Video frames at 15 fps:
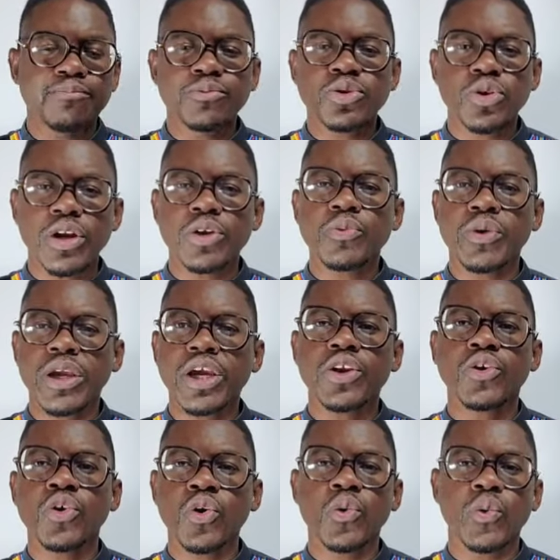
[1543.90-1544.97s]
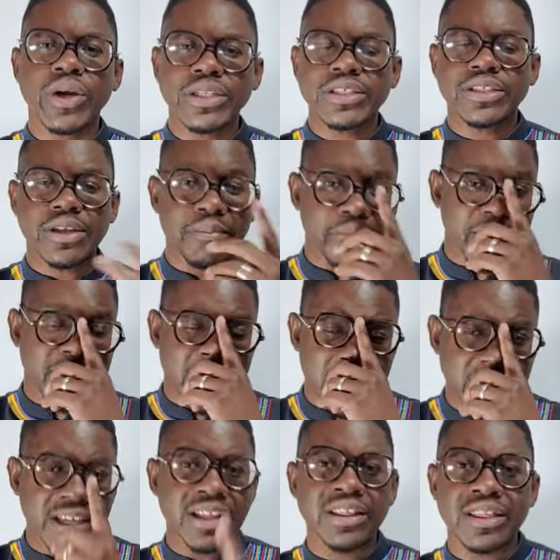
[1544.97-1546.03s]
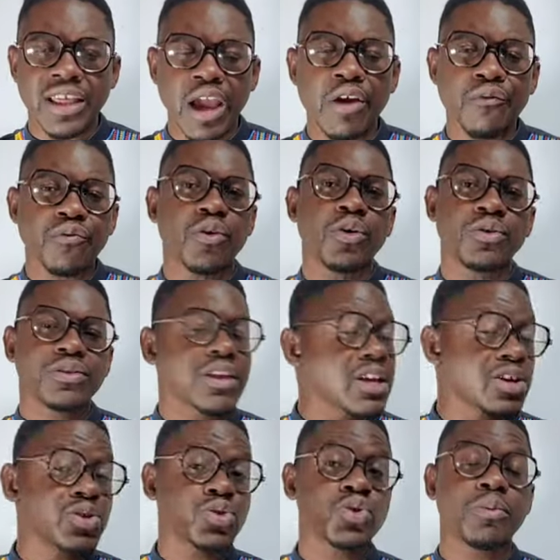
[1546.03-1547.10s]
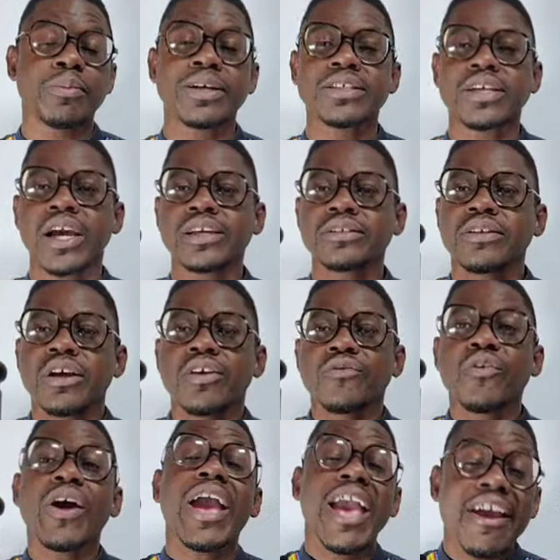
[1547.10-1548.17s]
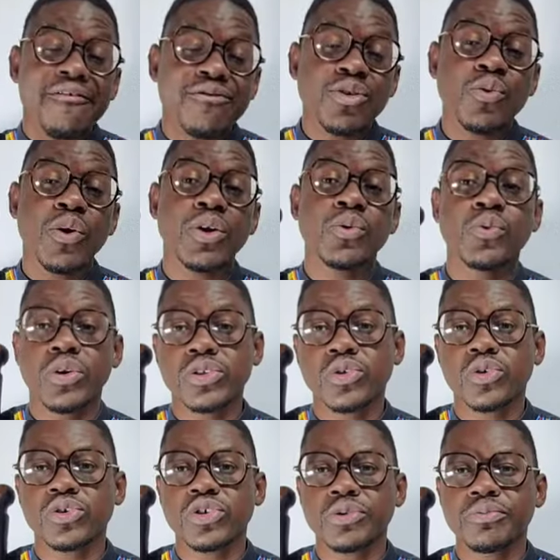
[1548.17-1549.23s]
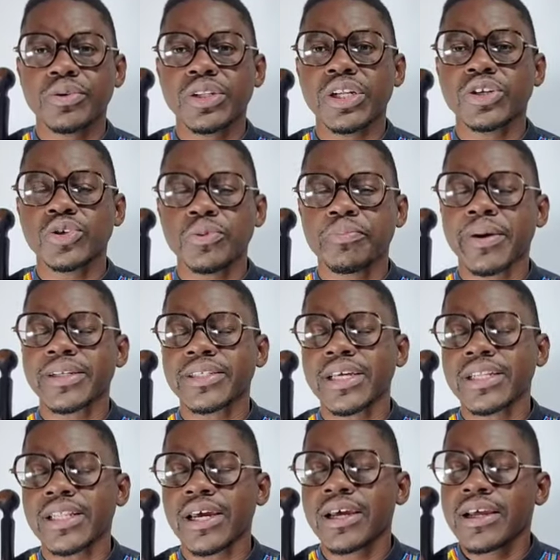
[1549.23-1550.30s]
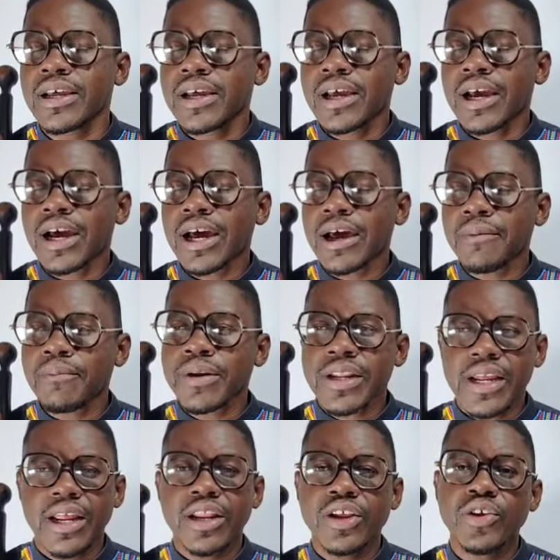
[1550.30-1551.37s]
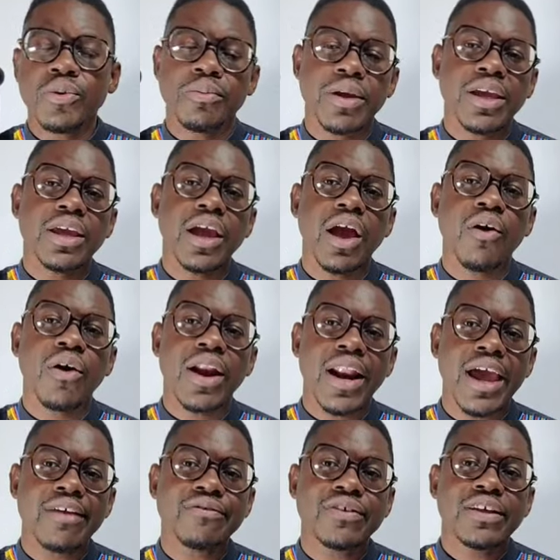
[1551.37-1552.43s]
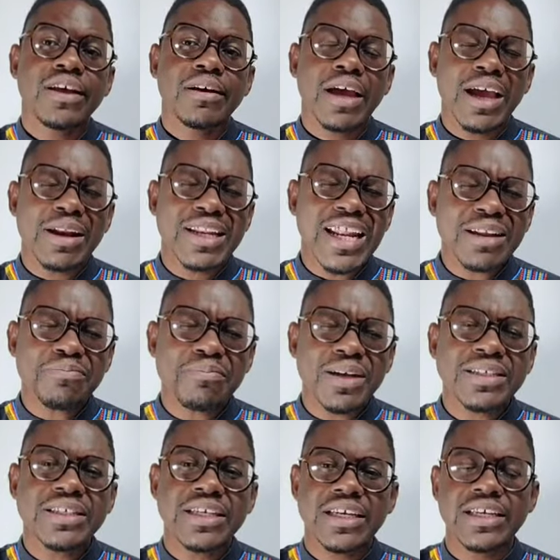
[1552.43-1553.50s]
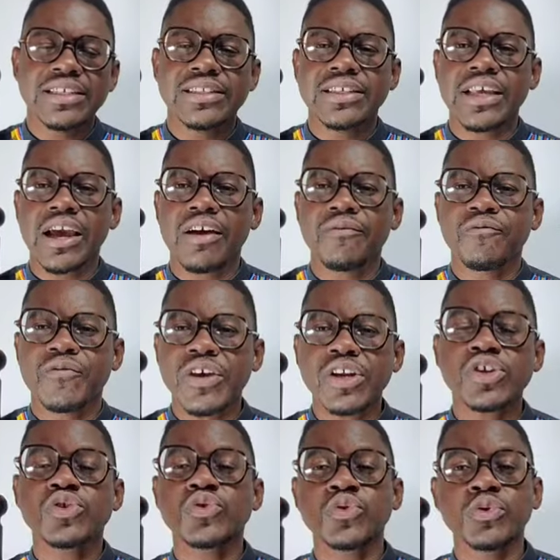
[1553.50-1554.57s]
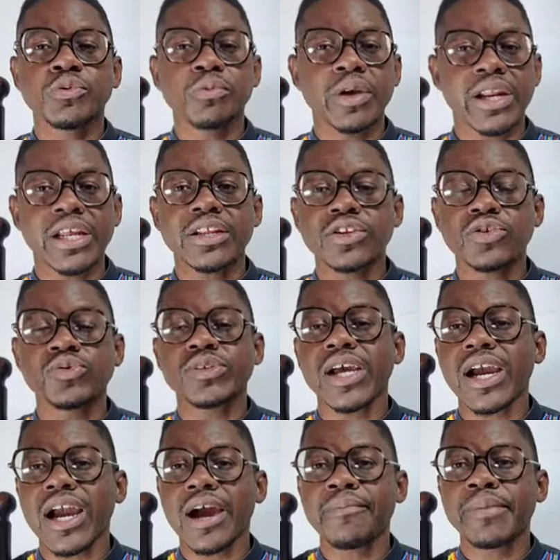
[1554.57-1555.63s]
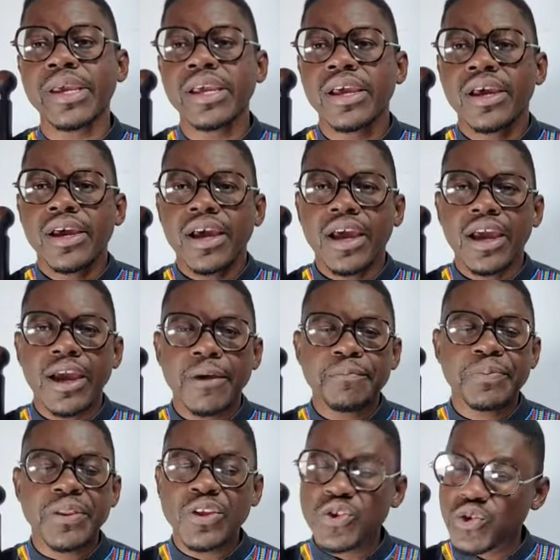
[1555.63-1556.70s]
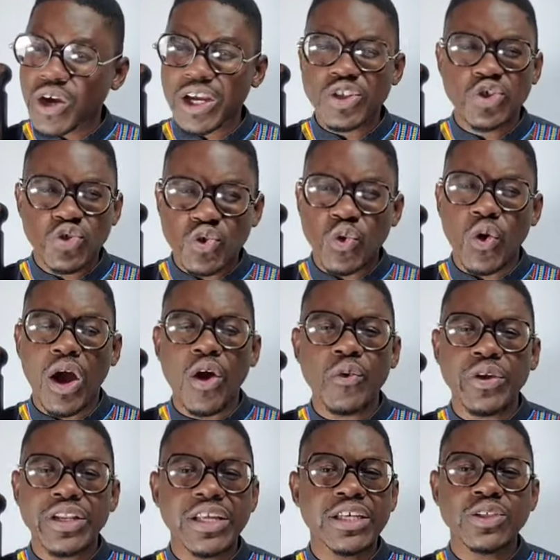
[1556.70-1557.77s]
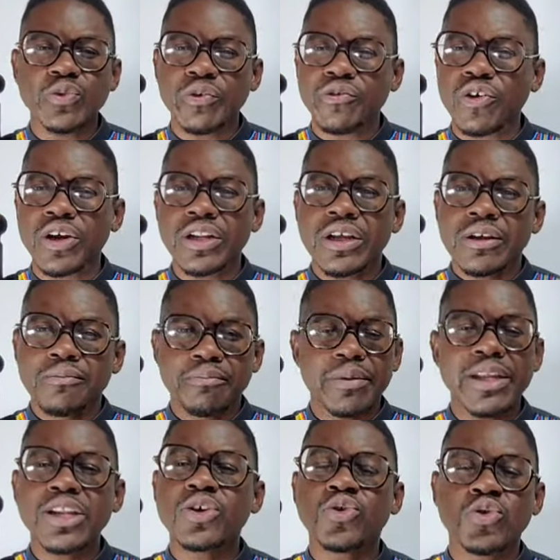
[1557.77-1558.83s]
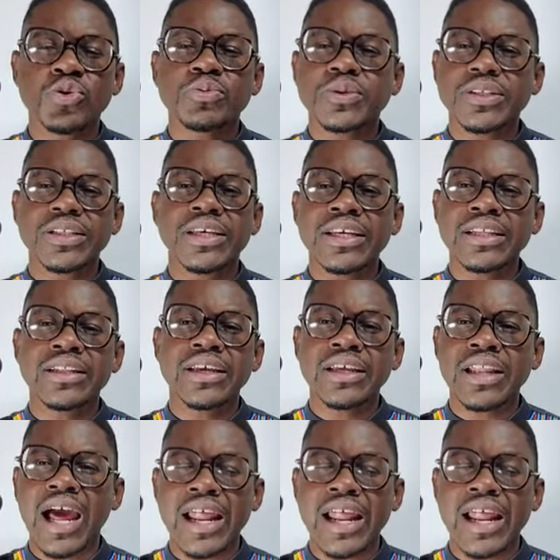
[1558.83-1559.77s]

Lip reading: so that we can know what is the money in there for. Thank you so much, guys, for everyone who has contributed to Paseta. Really, you're making our lives that much easier. Very soon, great news are coming. You guys know how it is. We've got many groups in